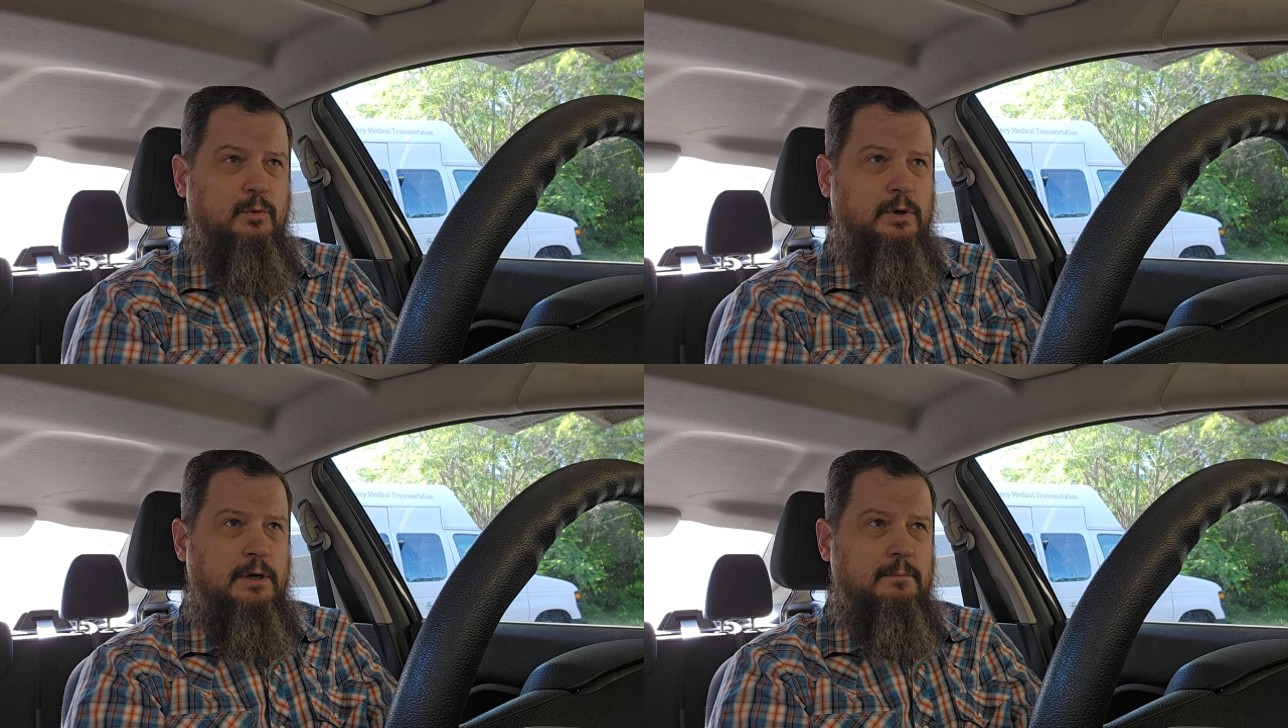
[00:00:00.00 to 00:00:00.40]

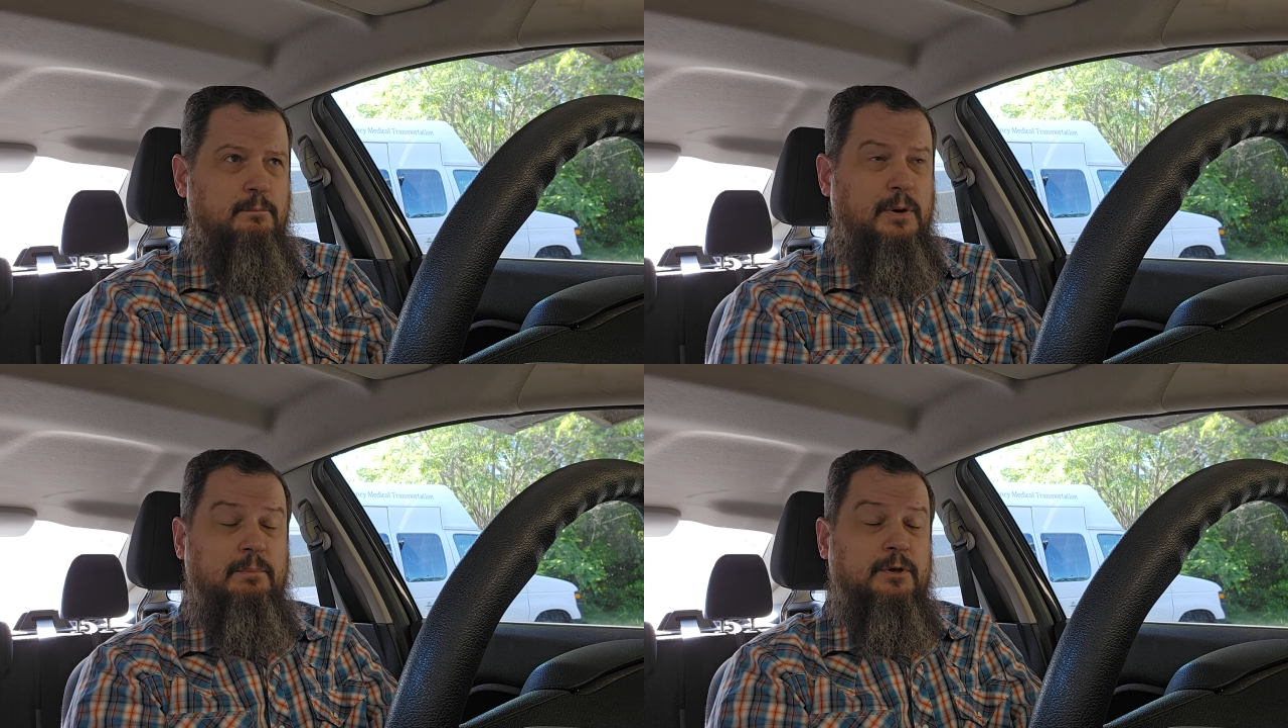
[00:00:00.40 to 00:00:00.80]
uh,
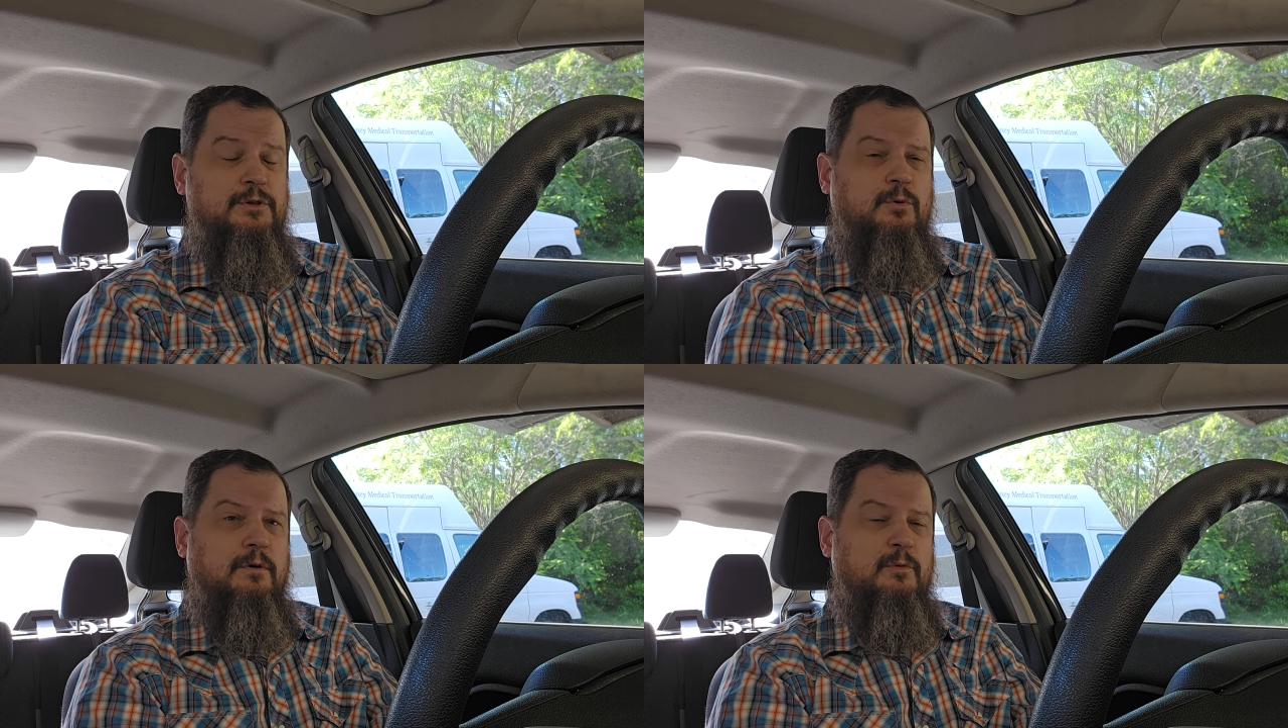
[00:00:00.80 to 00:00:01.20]

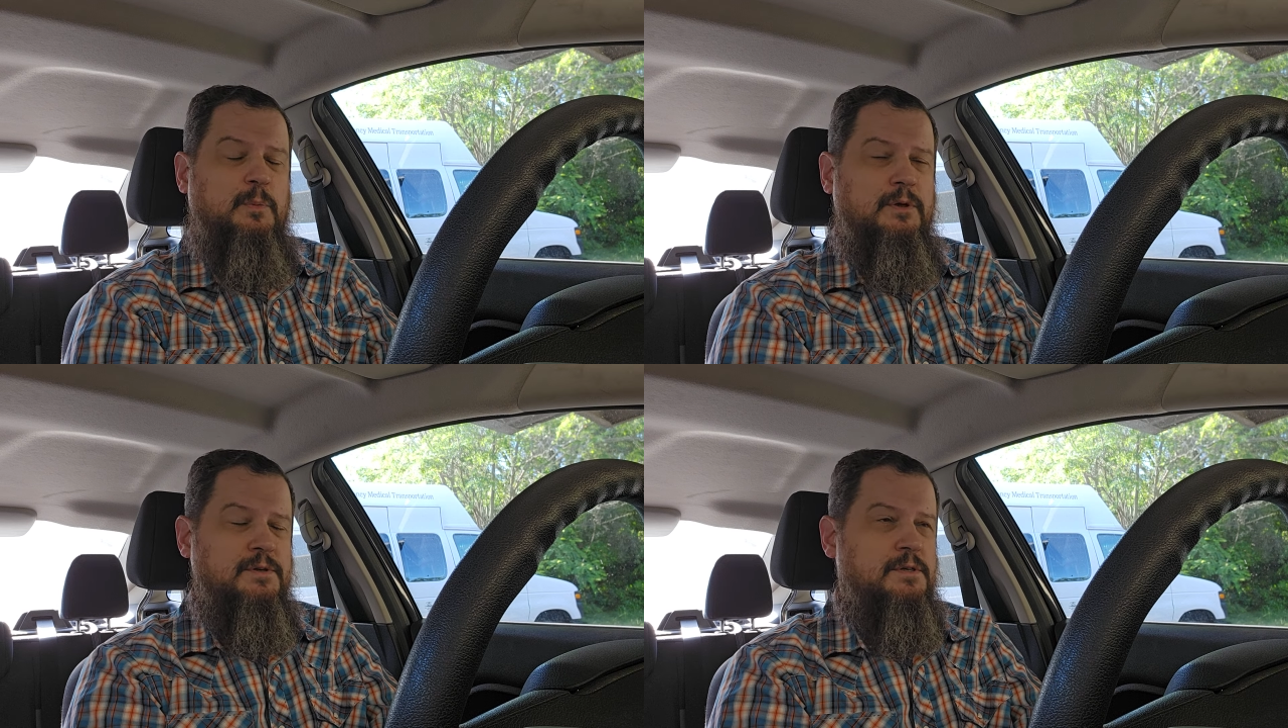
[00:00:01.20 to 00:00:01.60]
published Court of
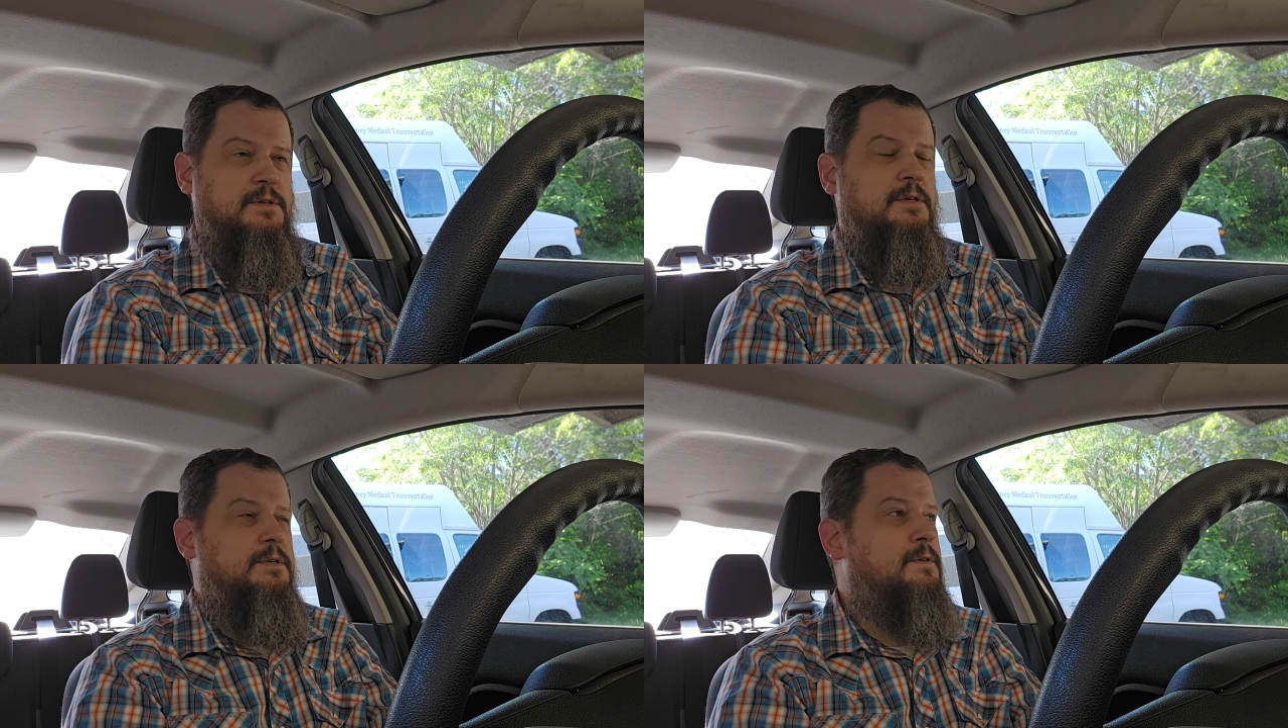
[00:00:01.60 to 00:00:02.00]
Appeals
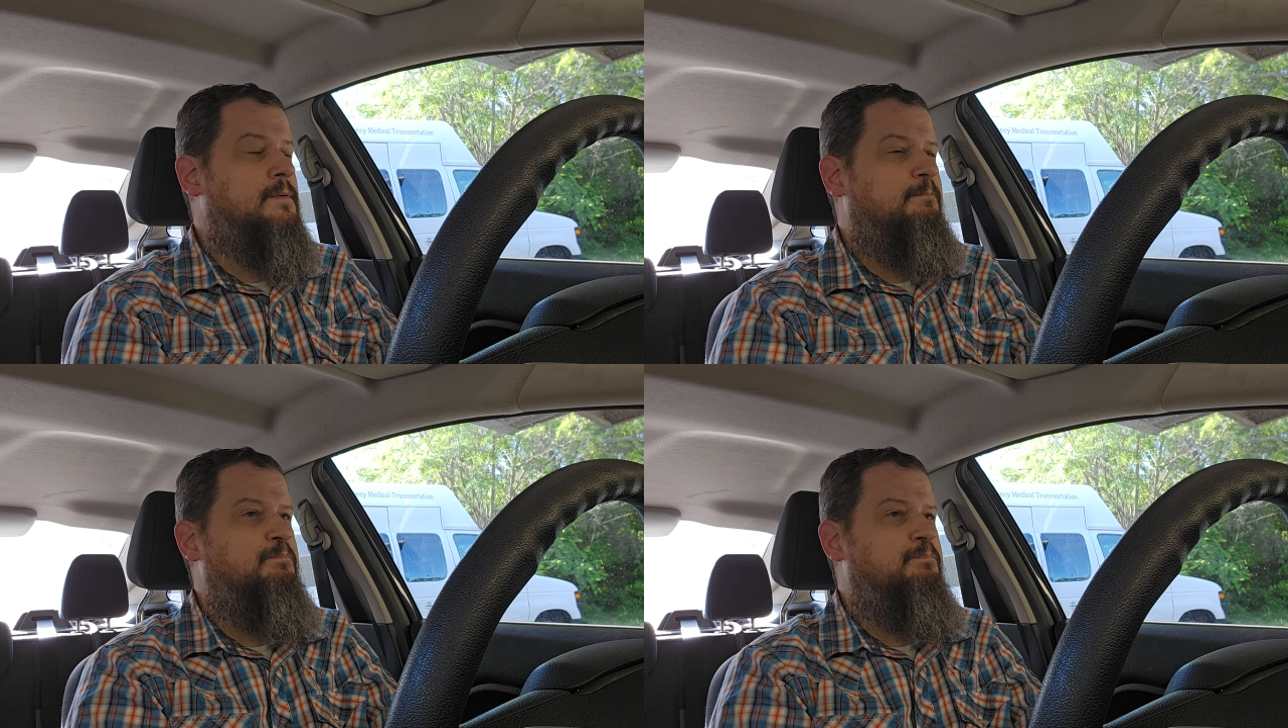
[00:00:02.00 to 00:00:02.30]
decisions.